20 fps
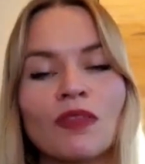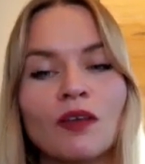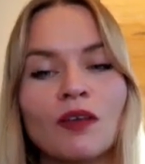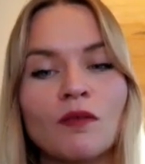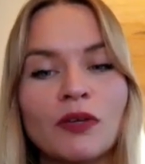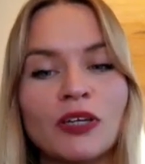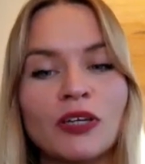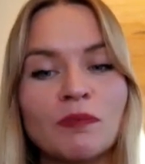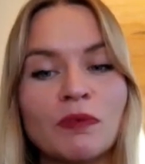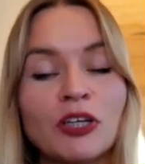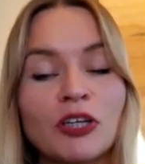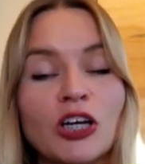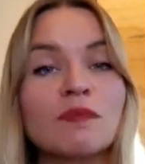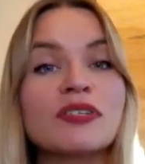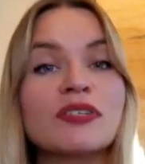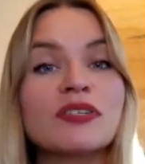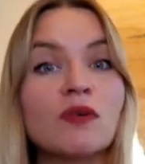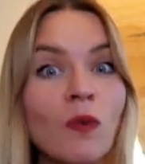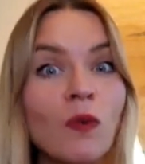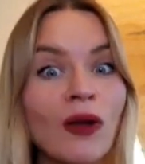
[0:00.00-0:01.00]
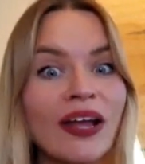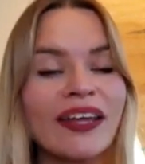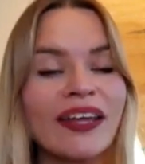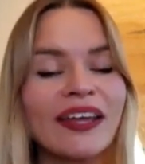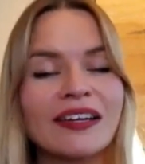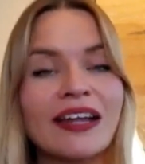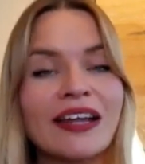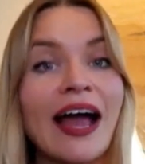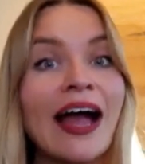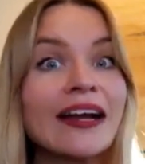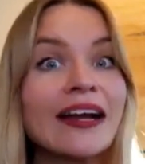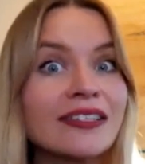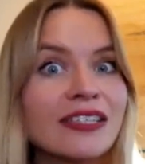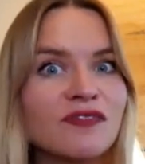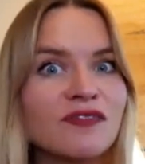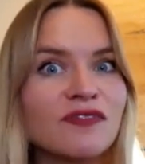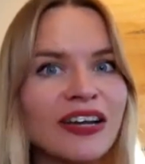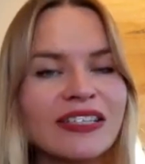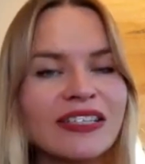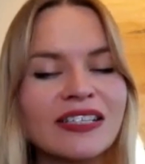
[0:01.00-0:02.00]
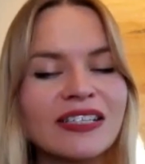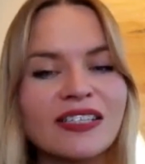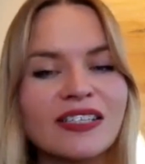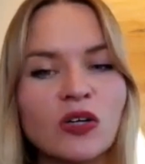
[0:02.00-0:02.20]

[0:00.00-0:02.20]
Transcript: be- becomes awake and activated.